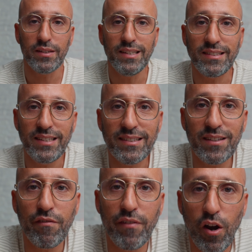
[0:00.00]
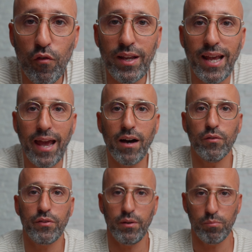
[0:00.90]
This is a very
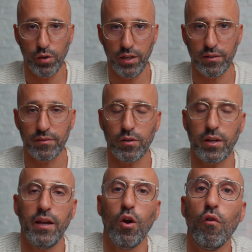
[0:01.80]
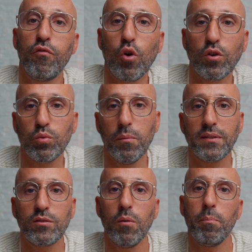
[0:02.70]
healthy breed, okay? Of course, we
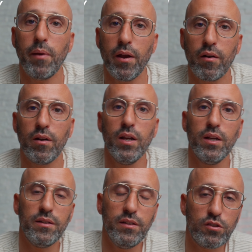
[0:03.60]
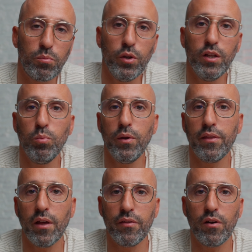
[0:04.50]
must compare this breed with
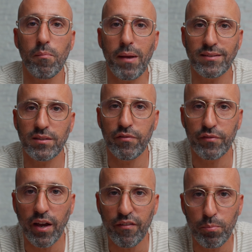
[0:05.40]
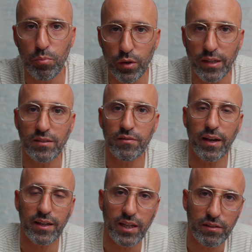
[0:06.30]
other Mastiff type breeds
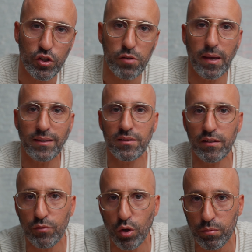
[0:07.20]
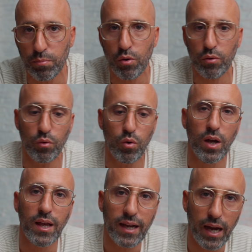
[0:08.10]
like English Mastiff, Dog Bordeaux,
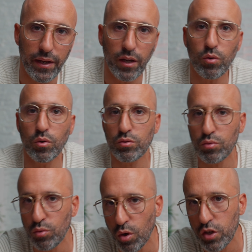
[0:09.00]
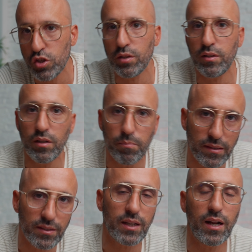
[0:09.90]
Cane Corso, Dog Argentino,
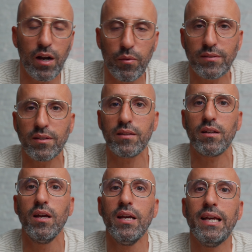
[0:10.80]
Presa Canaria, etc.